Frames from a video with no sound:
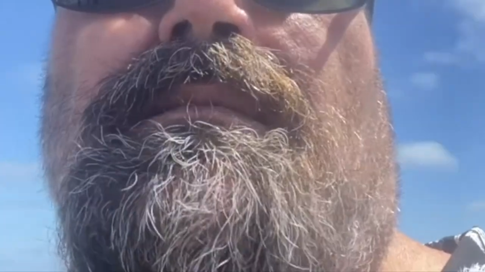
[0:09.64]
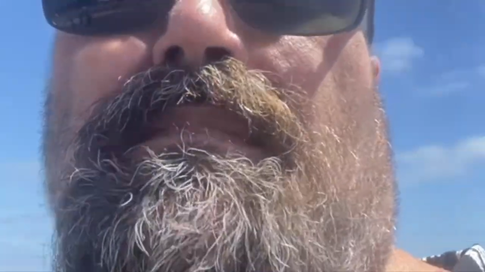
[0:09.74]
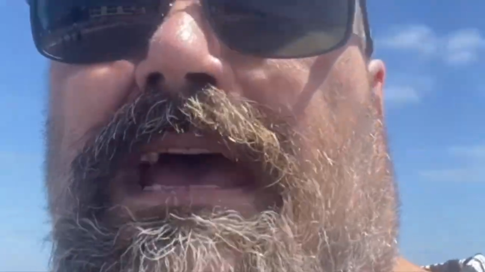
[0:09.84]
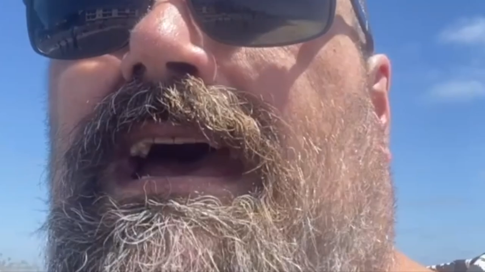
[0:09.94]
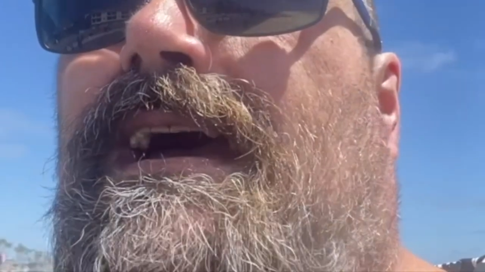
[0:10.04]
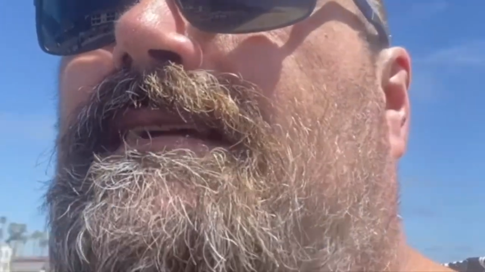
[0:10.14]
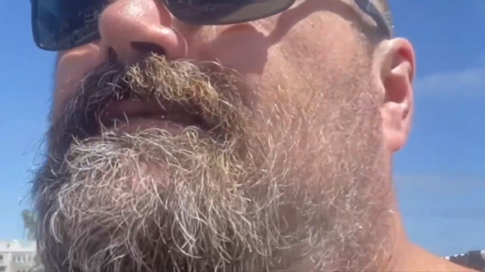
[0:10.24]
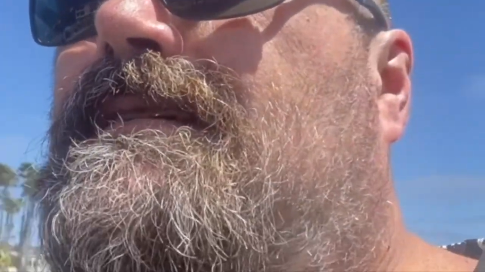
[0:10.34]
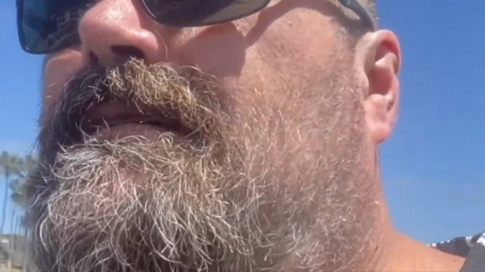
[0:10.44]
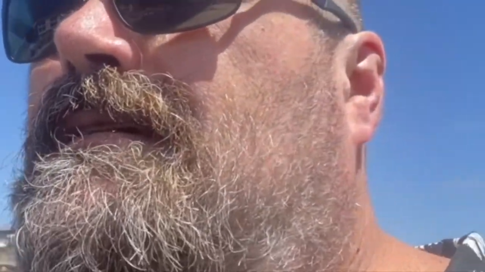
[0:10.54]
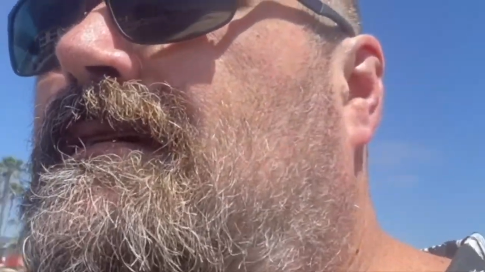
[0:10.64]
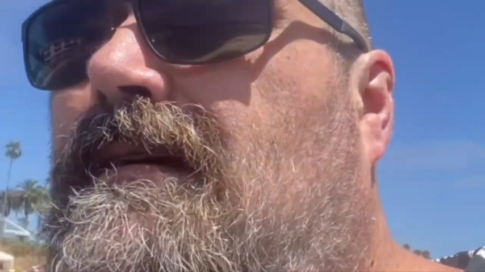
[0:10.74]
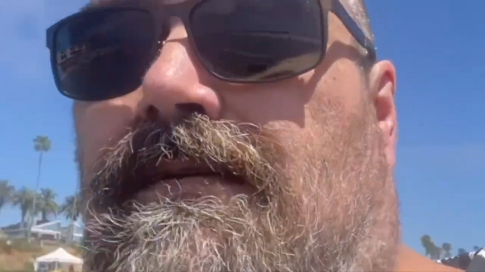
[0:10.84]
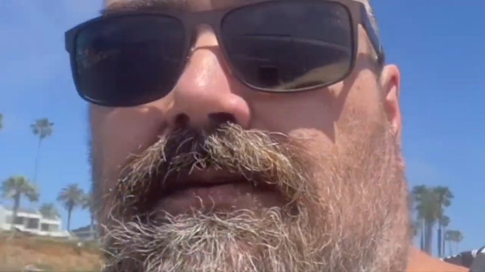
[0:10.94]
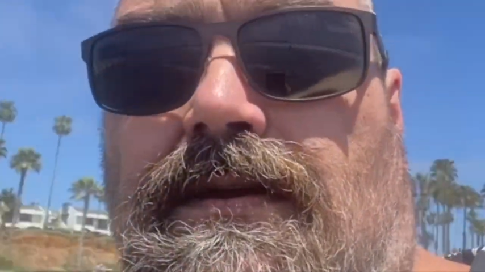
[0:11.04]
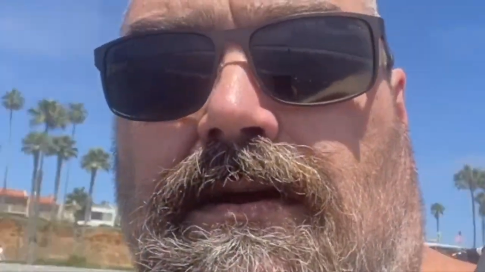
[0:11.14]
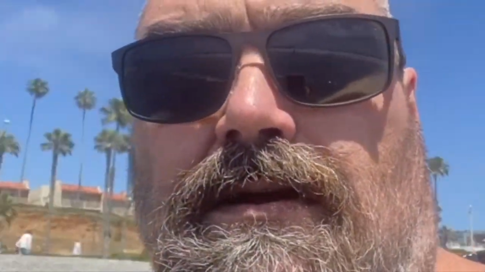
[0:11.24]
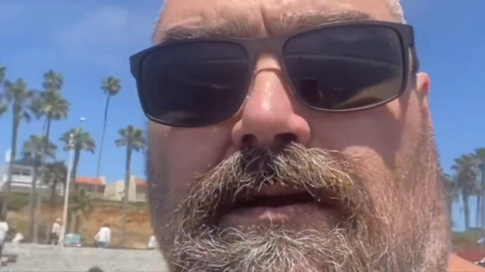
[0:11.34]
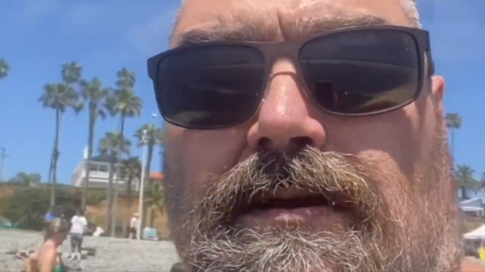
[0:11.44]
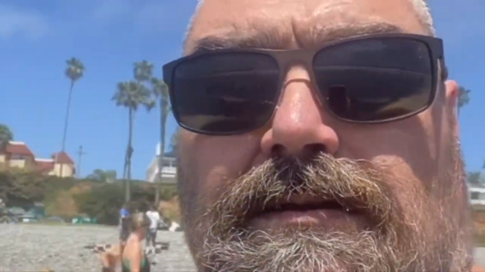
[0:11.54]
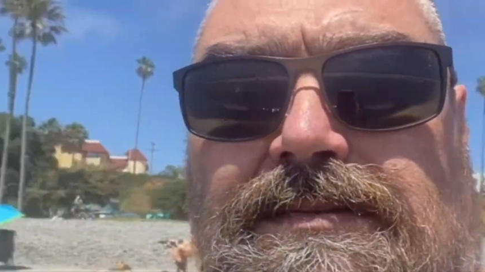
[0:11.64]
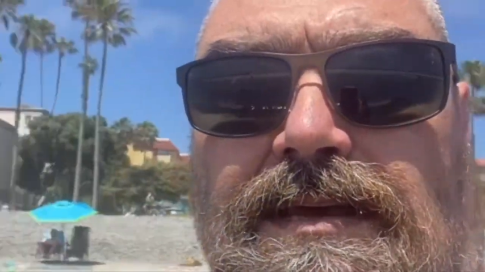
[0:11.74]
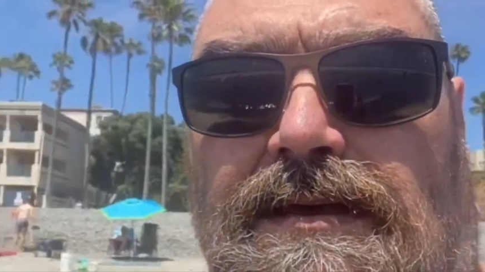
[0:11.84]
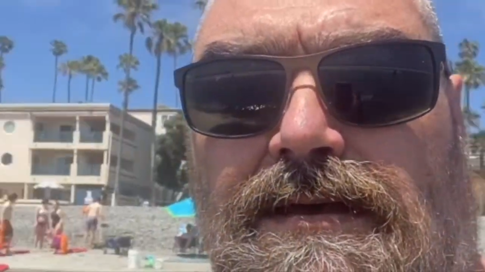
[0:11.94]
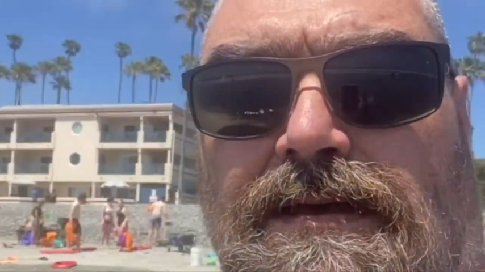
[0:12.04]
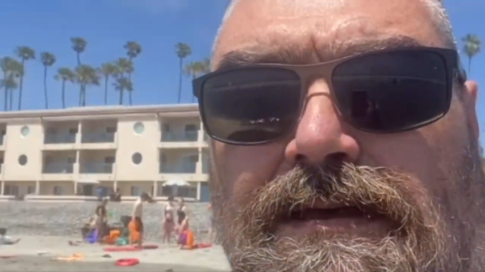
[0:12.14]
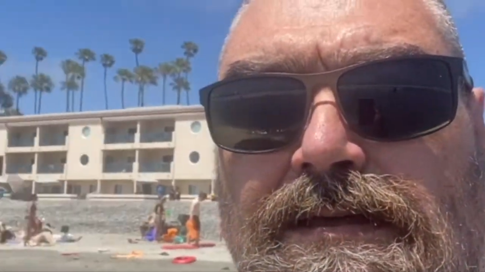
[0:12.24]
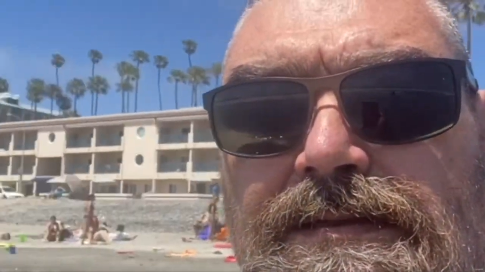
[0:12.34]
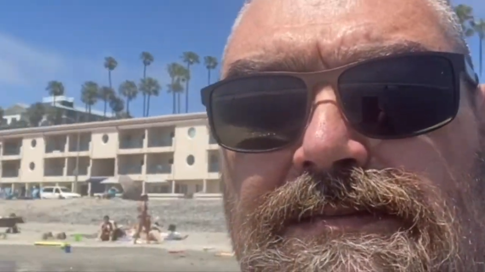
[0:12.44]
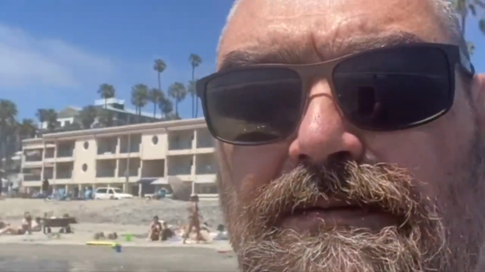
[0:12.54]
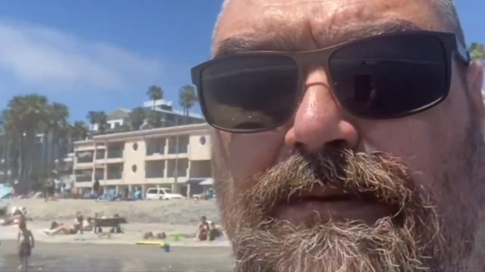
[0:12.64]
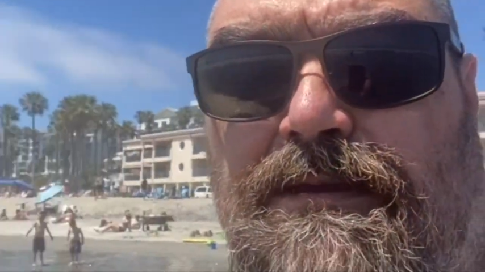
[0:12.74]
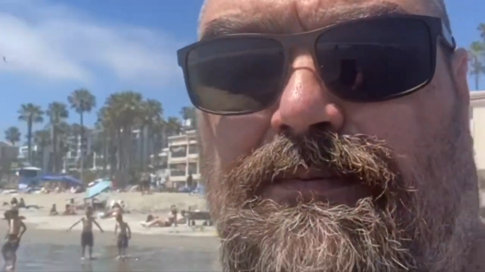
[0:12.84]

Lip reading: No face is visible, so there are no lips to read.